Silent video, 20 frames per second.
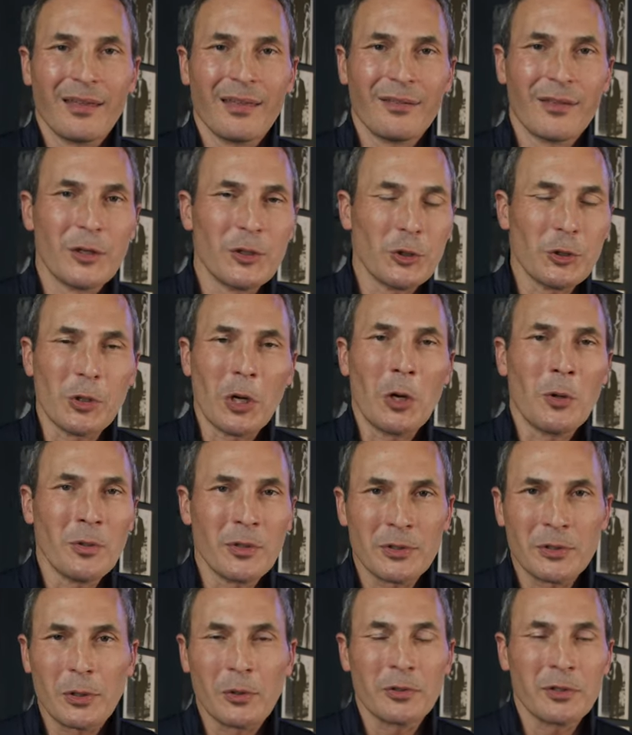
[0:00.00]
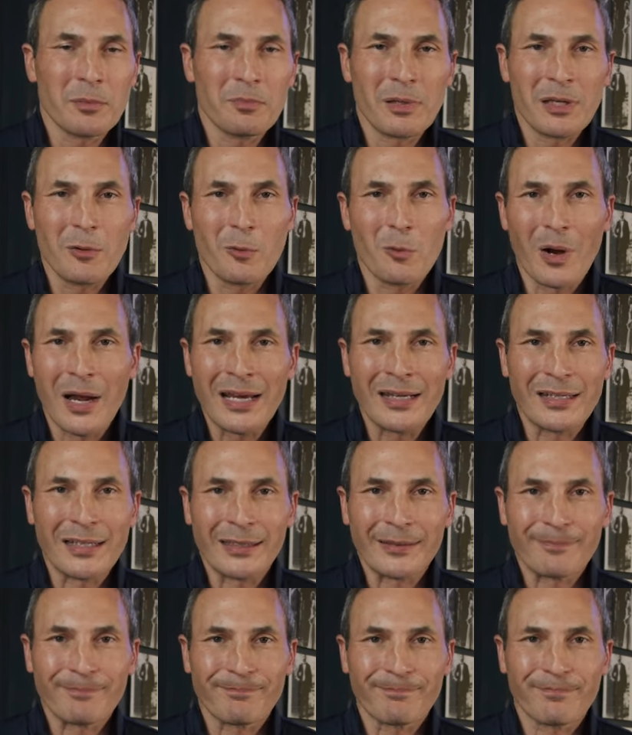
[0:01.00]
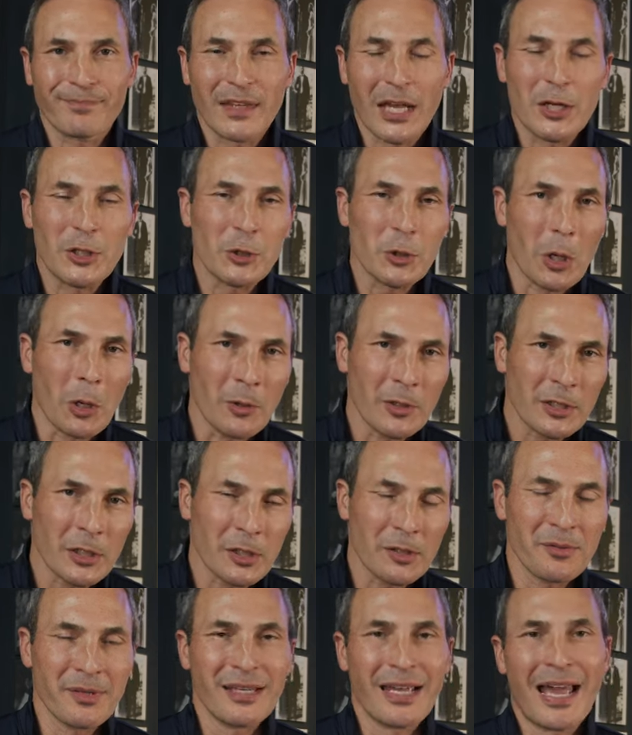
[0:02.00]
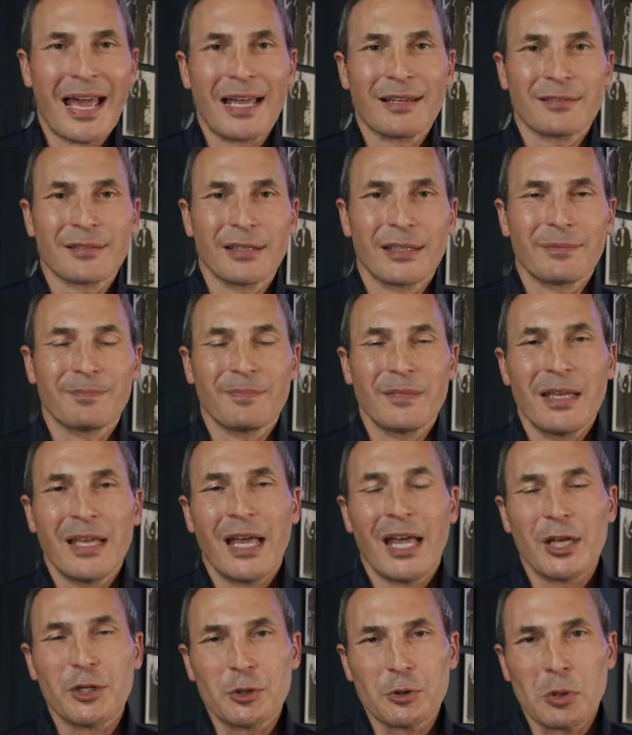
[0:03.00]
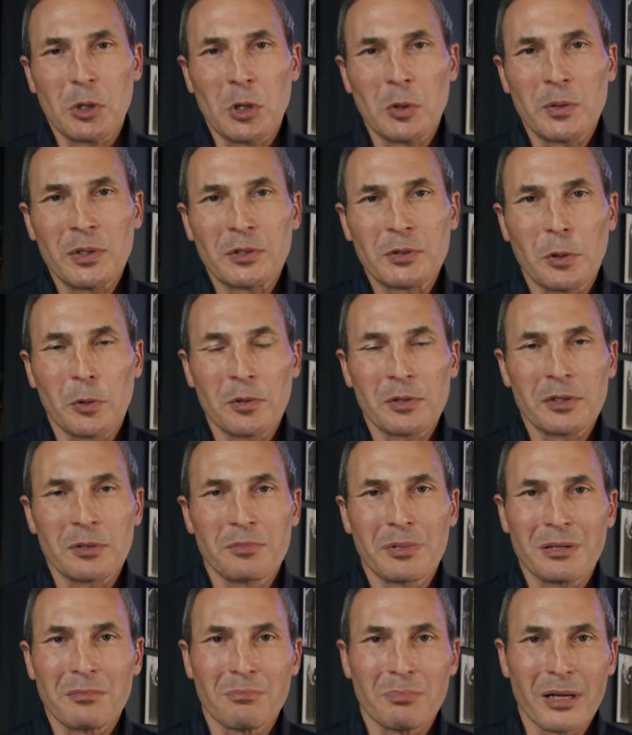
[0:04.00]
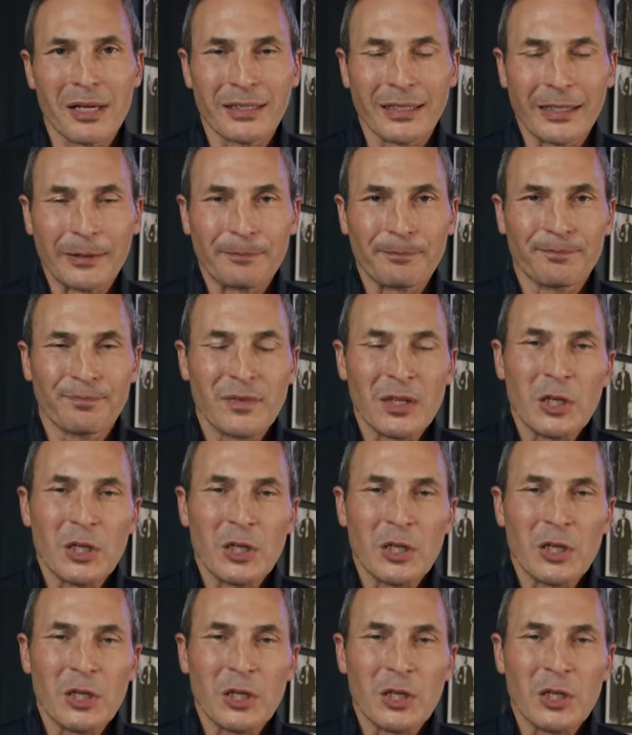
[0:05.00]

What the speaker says: then you're always going to be waiting, and you're always going to be asking, and you're always going to be begging.